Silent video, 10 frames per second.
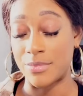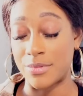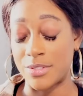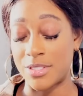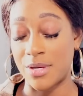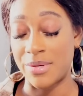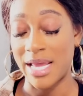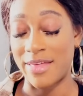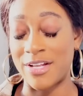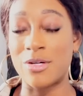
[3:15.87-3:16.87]
So
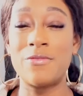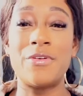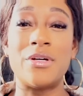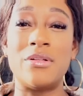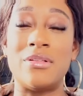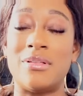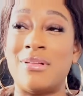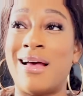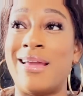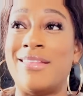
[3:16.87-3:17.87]
yeah, they don't feel
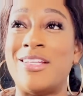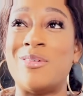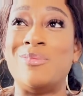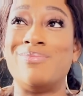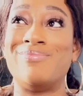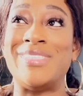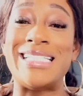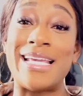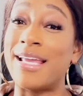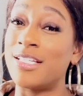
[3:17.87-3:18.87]
like, they don't
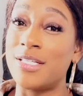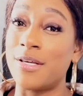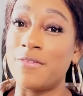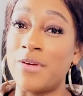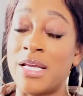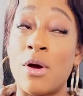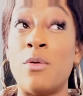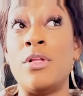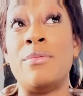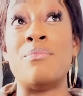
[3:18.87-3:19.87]
dig into your feet.
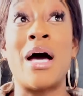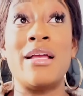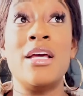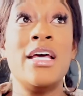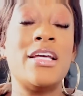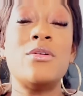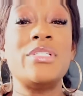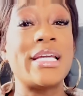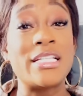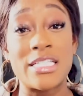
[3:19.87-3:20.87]
They don't
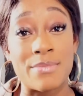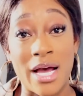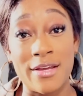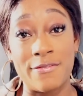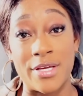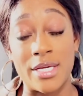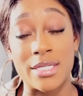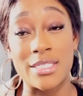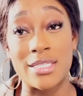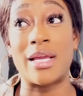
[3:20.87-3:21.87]
dig into my
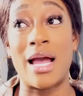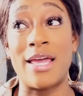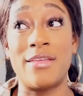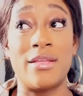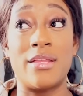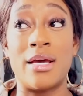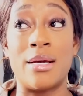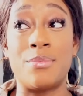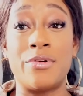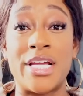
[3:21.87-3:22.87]
feet. I think they're
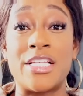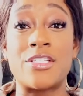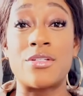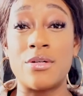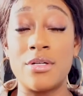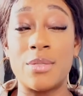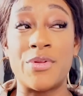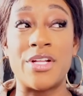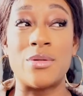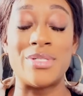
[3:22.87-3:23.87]
pretty snug, but
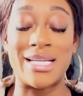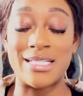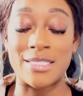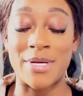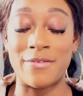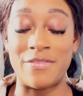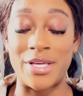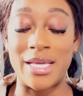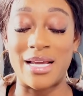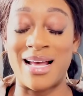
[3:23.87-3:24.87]
they don't dig into my
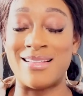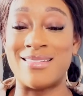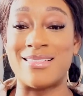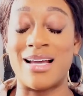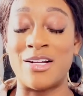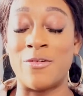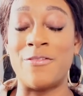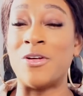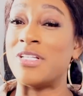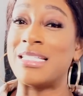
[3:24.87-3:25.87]
feet, and I don't
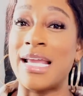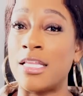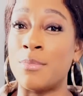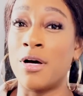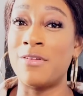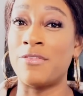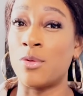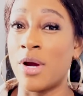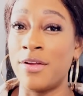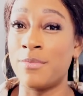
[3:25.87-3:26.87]
feel to take them off after
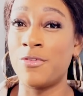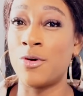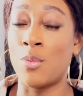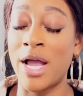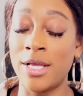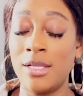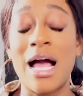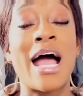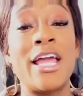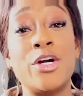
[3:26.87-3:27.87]
wearing them for a while.
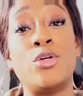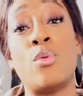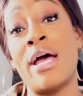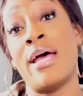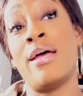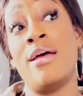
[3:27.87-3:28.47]
I could wear